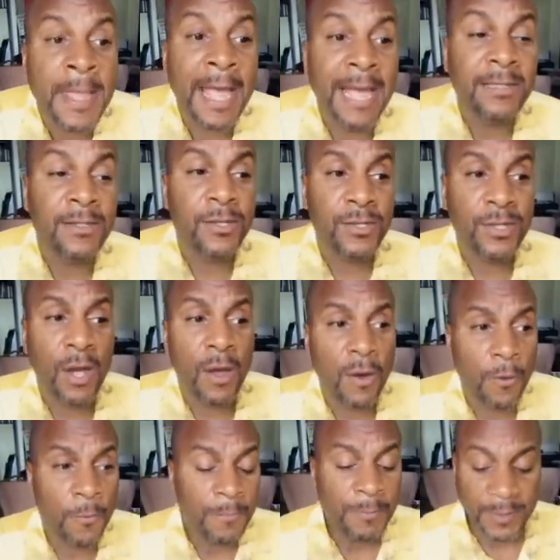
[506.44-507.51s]
And
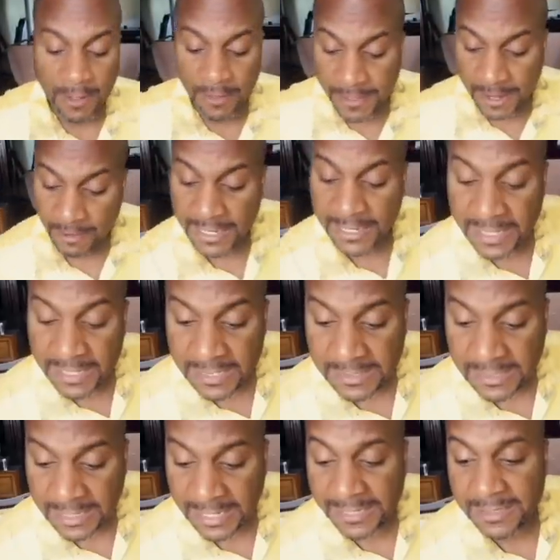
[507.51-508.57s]
so there
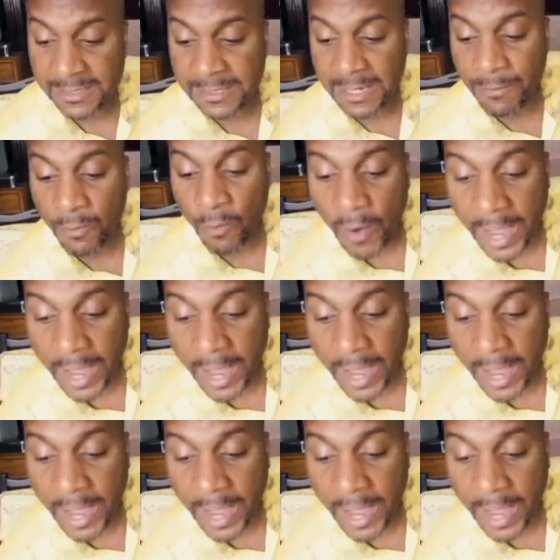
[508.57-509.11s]
is, in some